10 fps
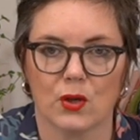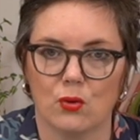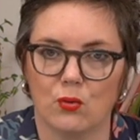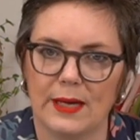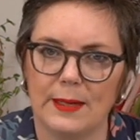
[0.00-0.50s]

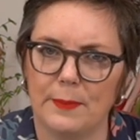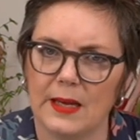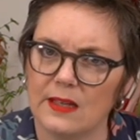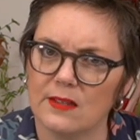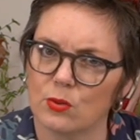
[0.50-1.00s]

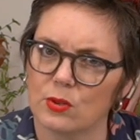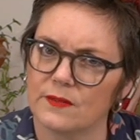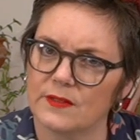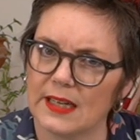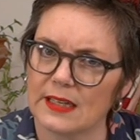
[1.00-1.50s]
crepey sort
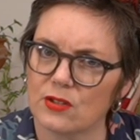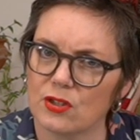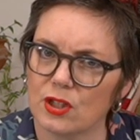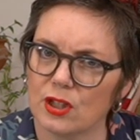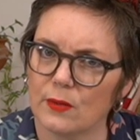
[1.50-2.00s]
of
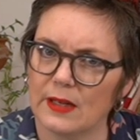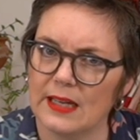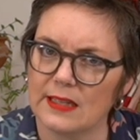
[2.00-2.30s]
texture to it.